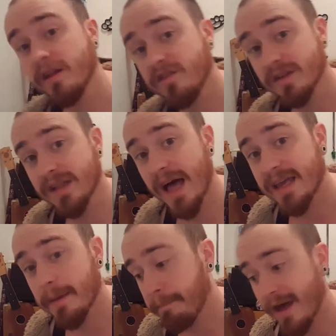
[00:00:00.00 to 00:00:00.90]
Did you
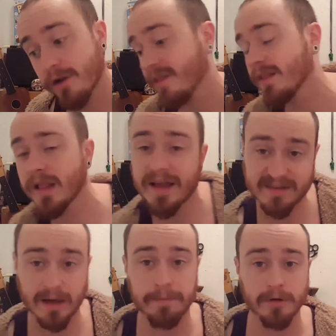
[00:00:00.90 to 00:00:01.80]
like it better than the
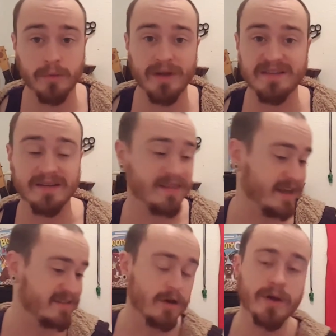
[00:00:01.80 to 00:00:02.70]
last couple of weeks? You
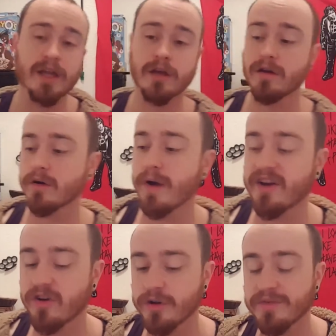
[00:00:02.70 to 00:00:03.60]
think it's going in a good direction?